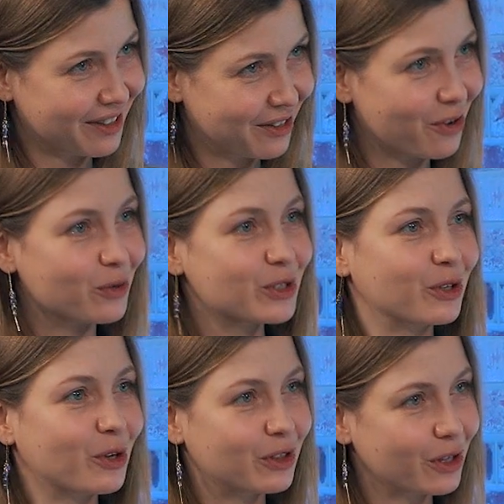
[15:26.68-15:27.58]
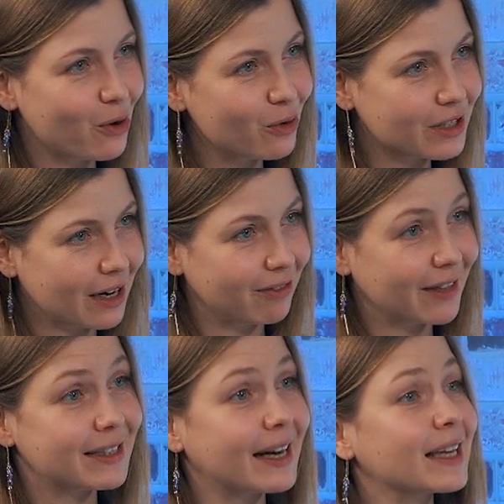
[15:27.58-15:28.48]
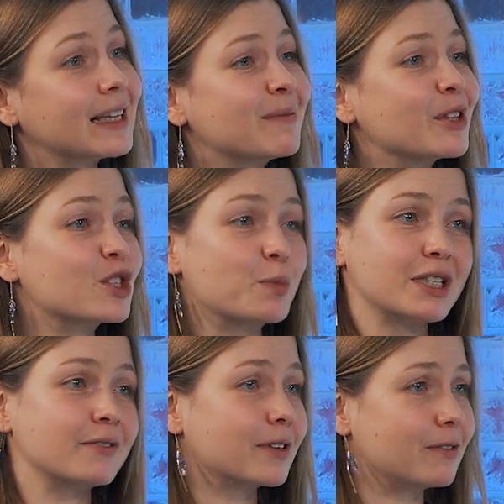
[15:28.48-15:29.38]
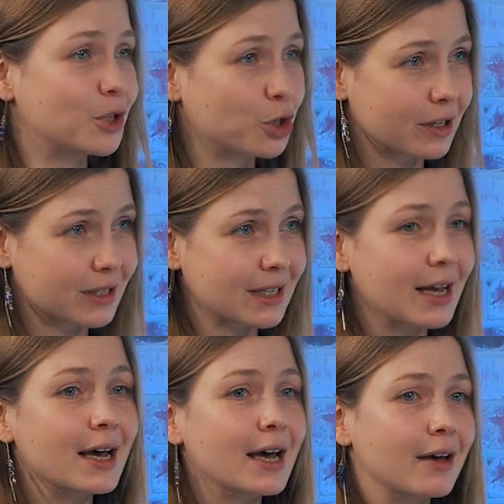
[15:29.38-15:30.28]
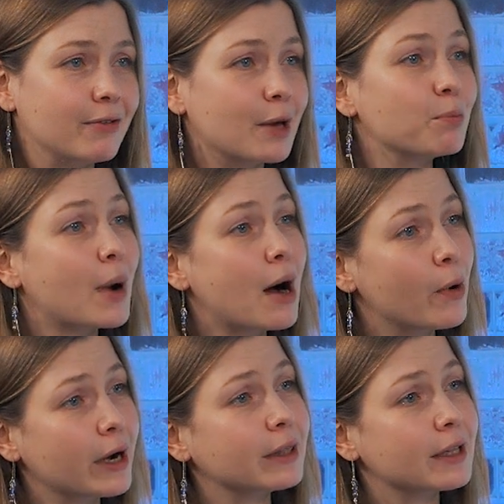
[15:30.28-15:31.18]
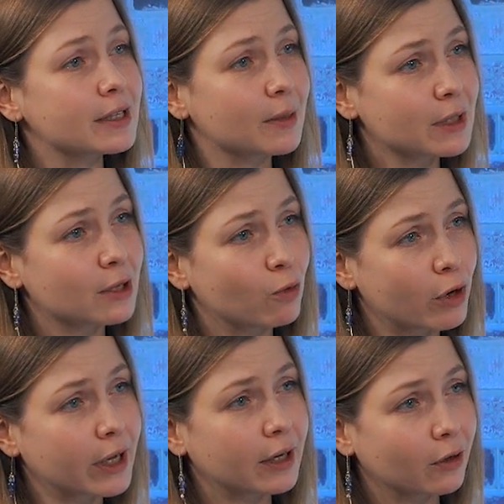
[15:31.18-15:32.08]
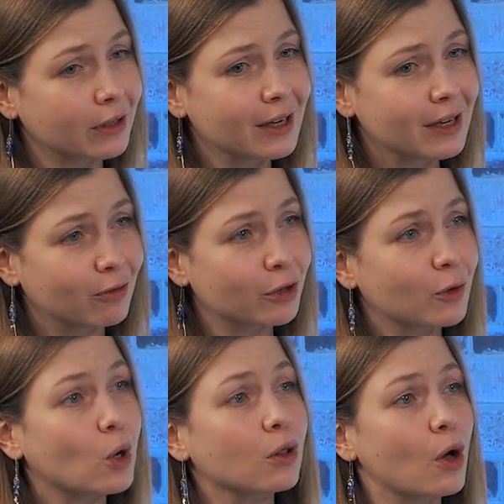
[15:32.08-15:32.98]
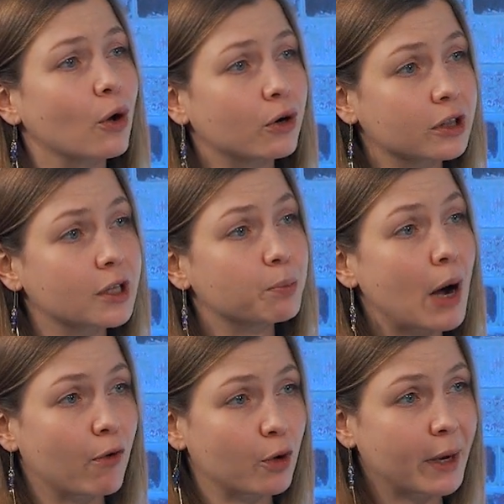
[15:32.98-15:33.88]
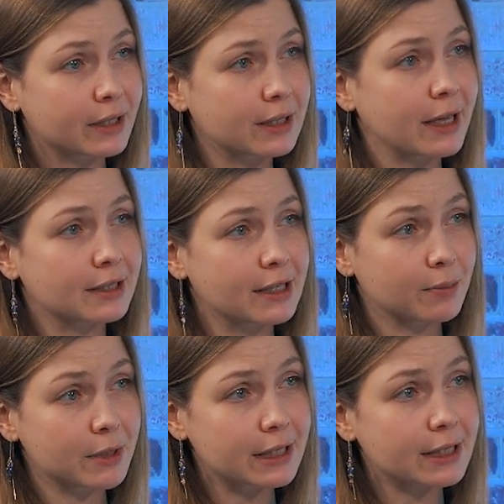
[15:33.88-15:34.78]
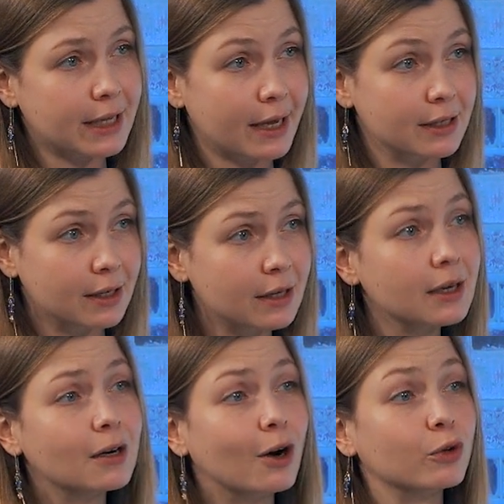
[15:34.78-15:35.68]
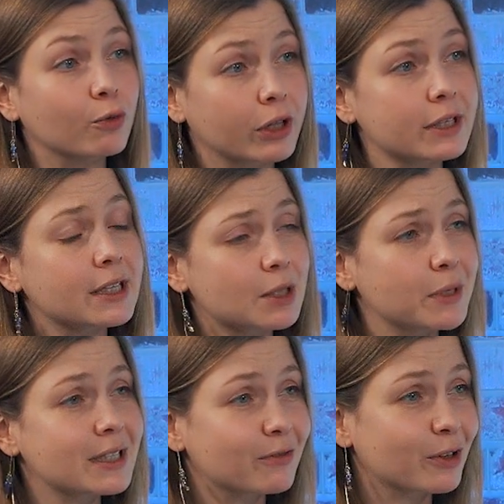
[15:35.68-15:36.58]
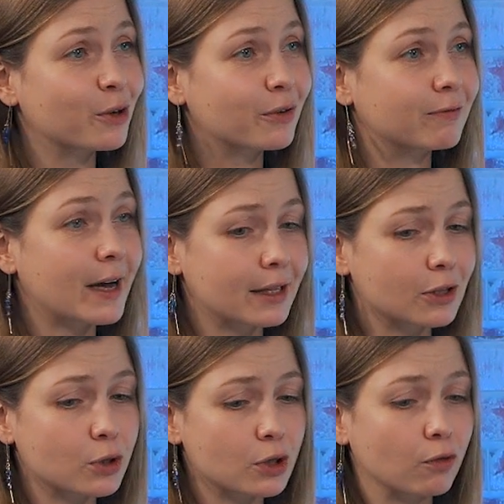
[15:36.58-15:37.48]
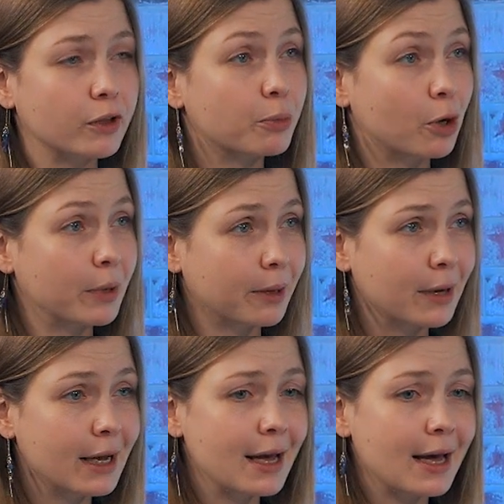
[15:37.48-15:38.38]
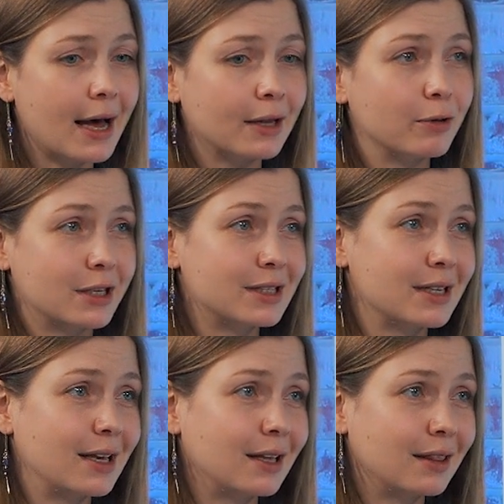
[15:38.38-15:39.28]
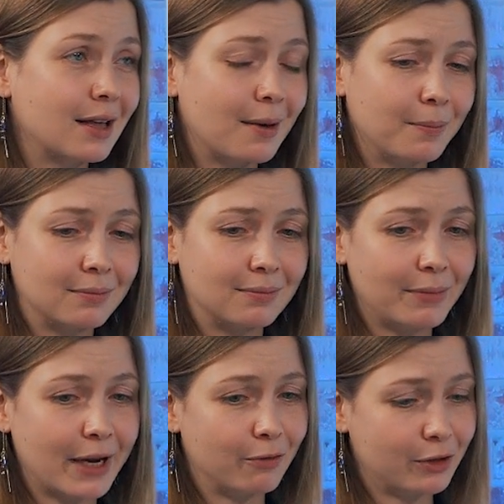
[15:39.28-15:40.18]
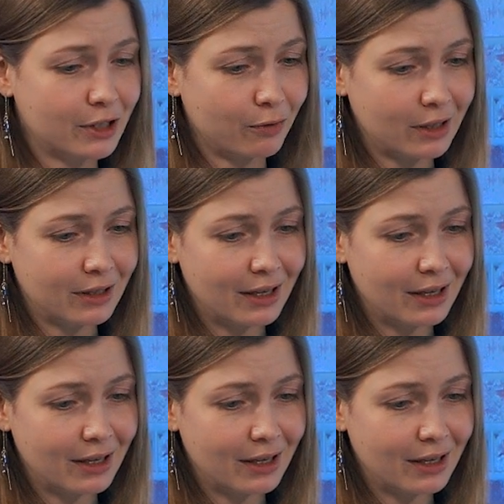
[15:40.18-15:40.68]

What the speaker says: goals or not the goals, rather than tracking them on the specific features. We're empowering the teams and working on what we call earned empowerments, that teams deciding on what is the specific way to solve the problem. And we're seeing the benefits of it